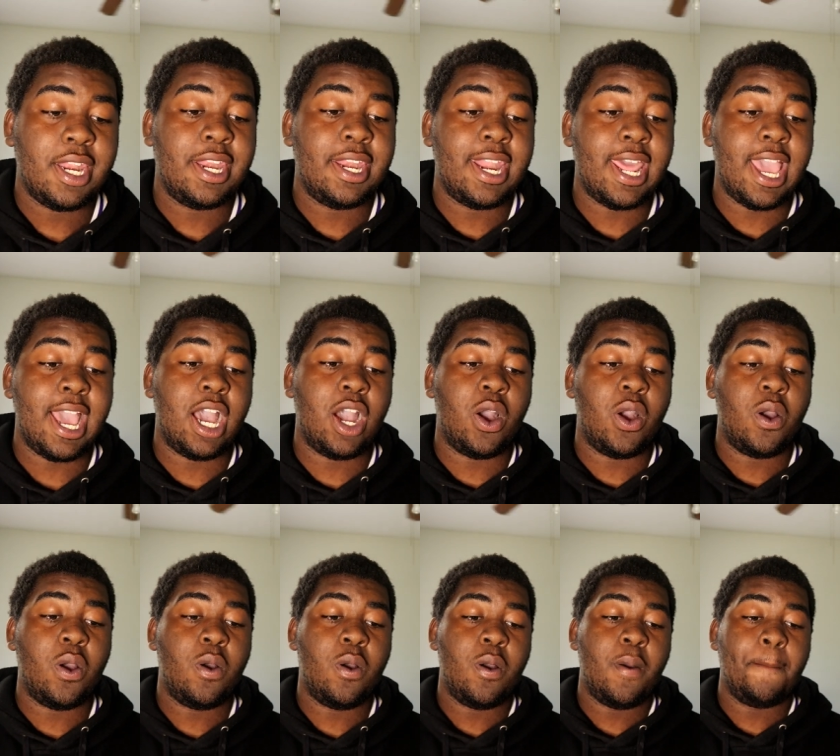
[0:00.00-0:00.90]
Now,
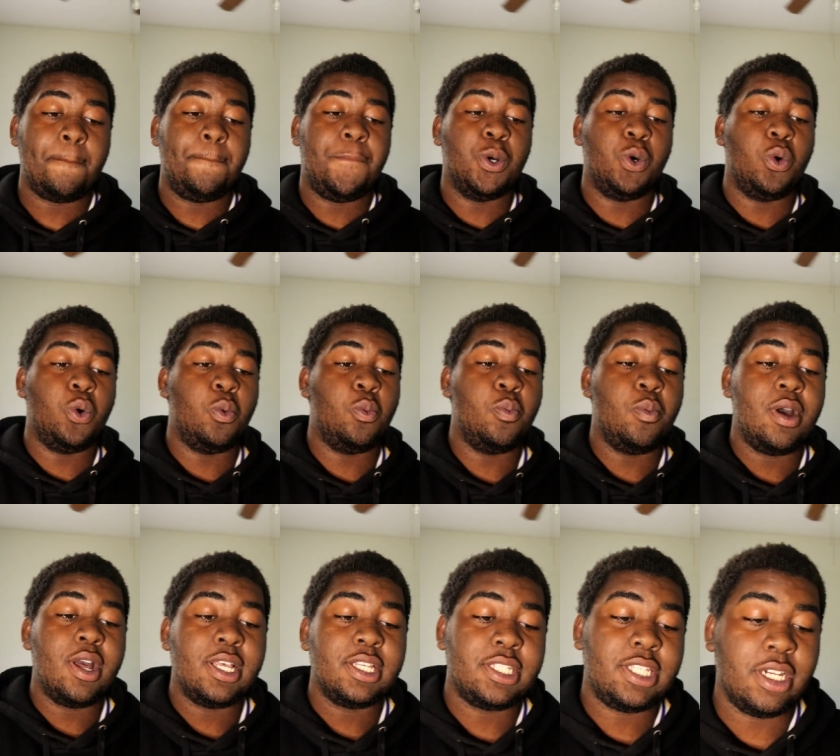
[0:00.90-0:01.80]
boom.
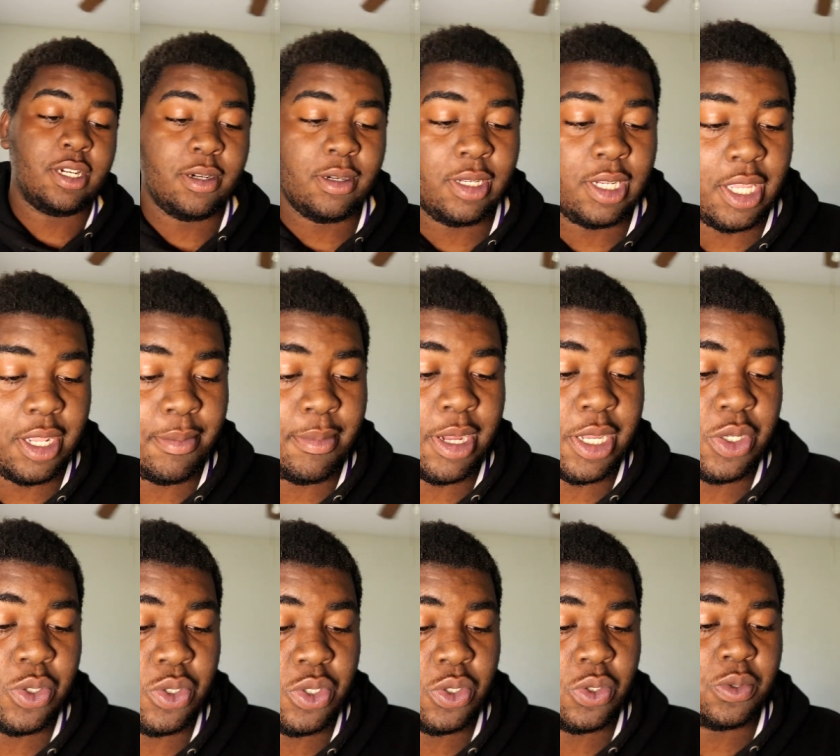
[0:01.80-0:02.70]
Send them the link to my
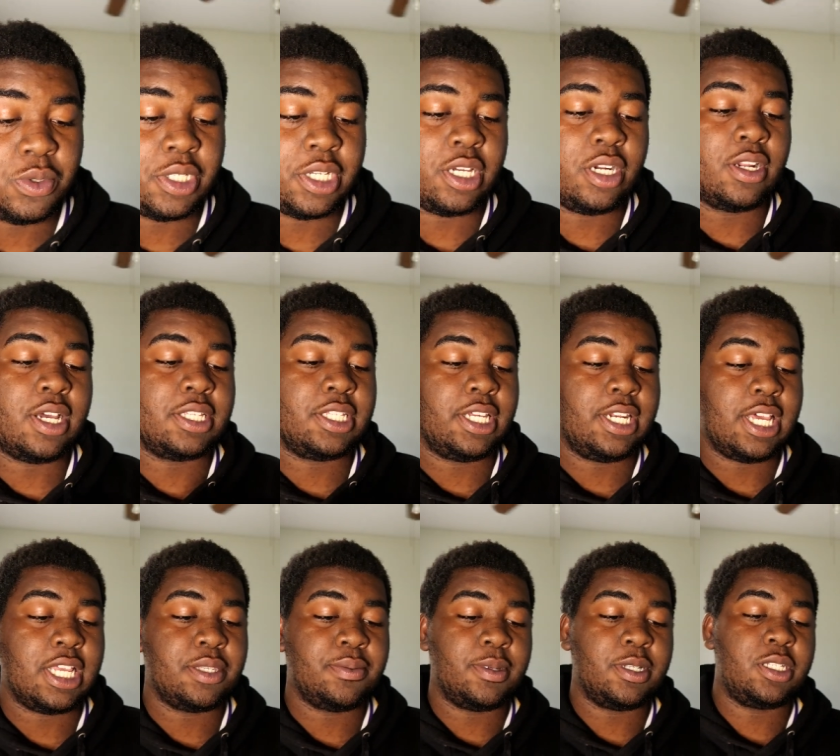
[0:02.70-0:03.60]
YouTube channel. I said,
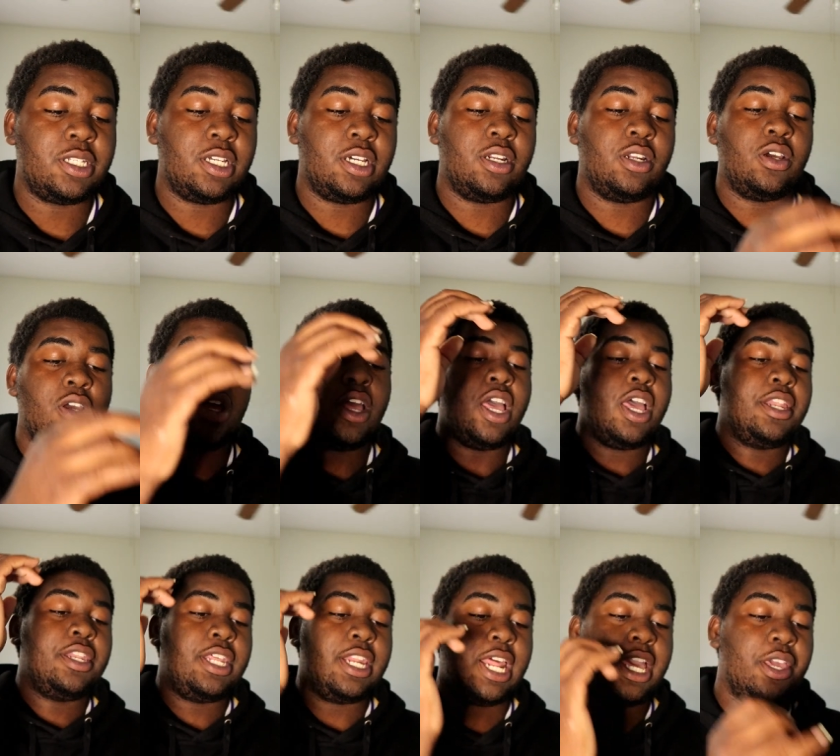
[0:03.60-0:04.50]
"That's my channel."
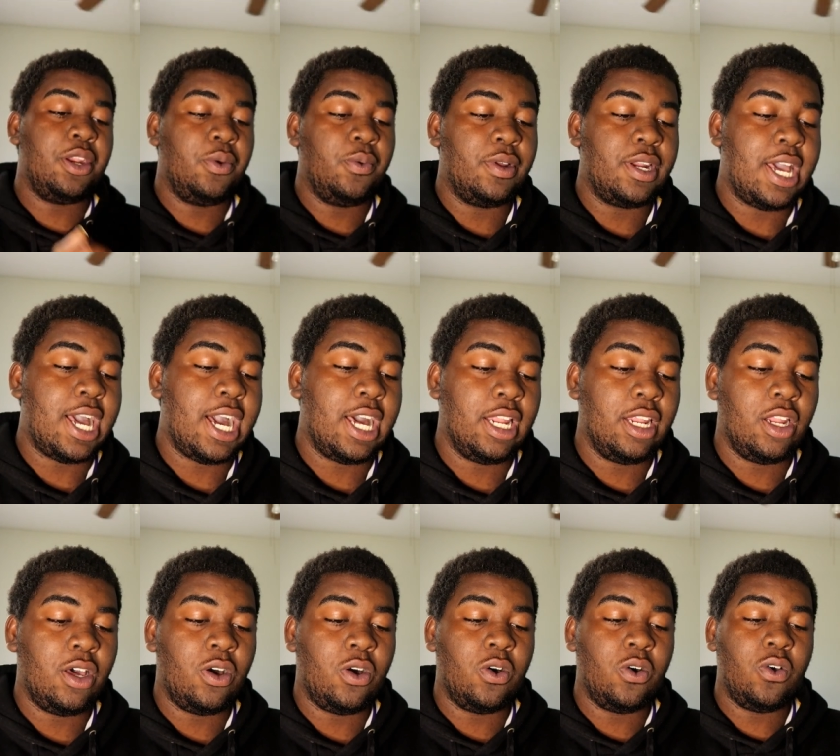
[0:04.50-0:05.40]
Then I hit them with the how
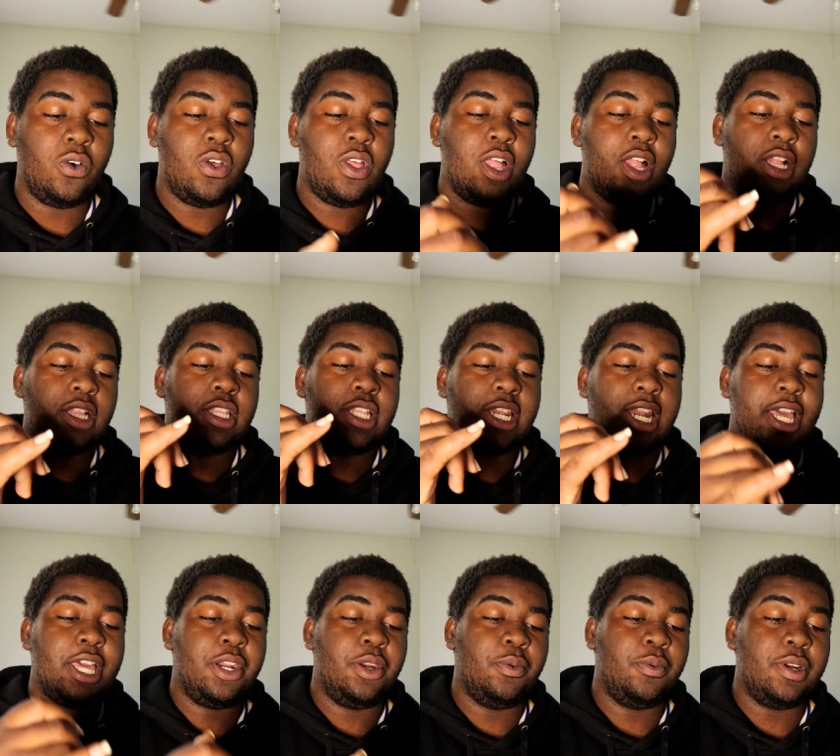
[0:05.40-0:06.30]
long. Then I
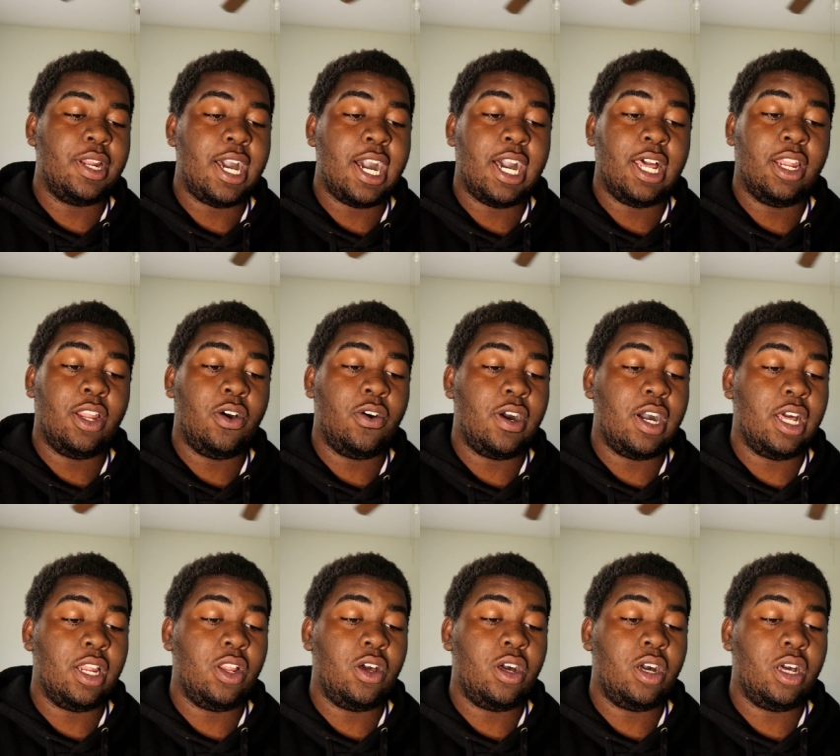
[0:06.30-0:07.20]
hit them with the how long,
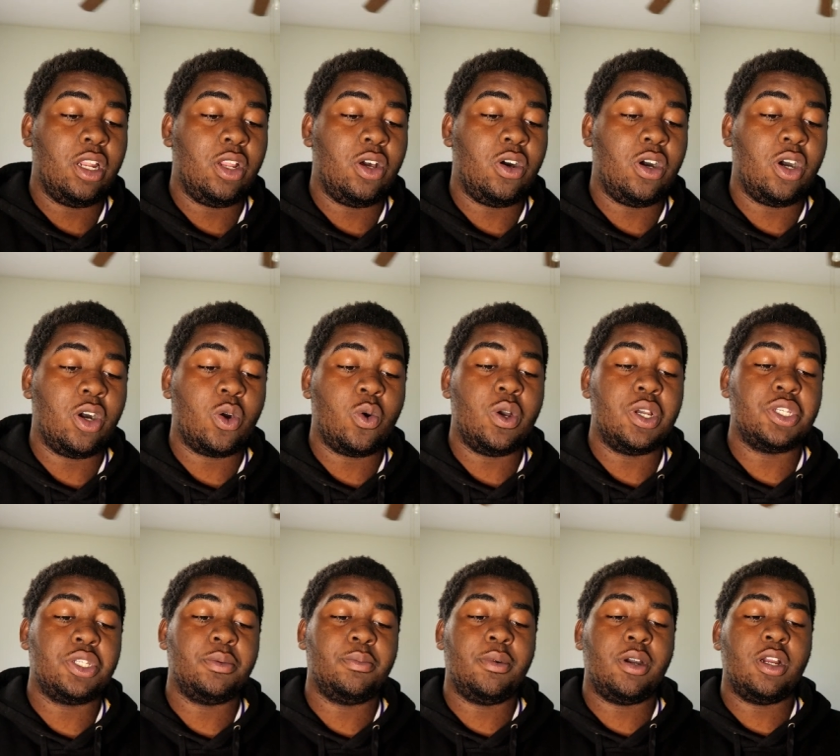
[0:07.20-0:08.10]
all
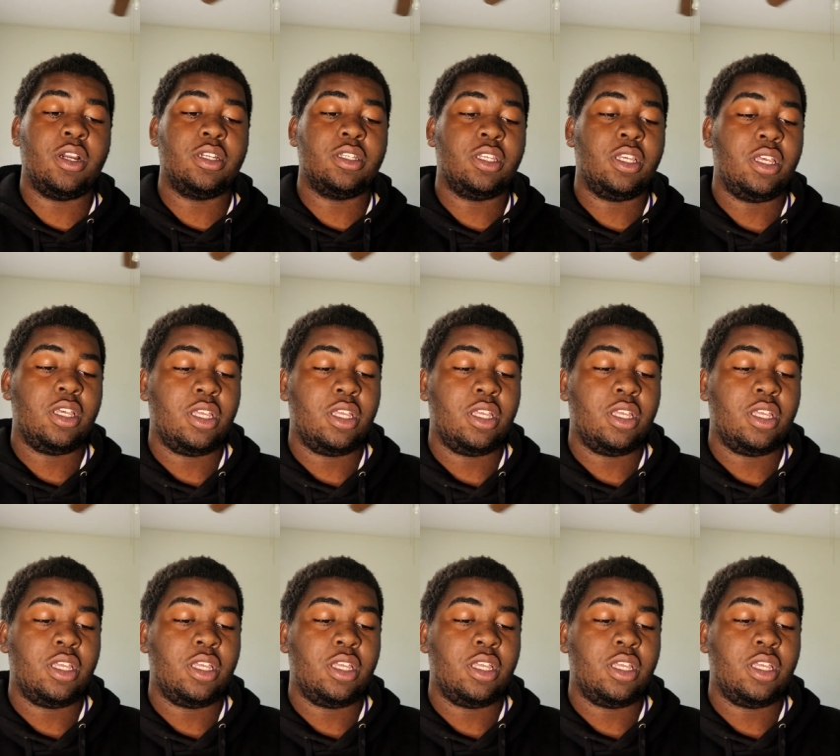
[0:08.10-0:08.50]
question mark.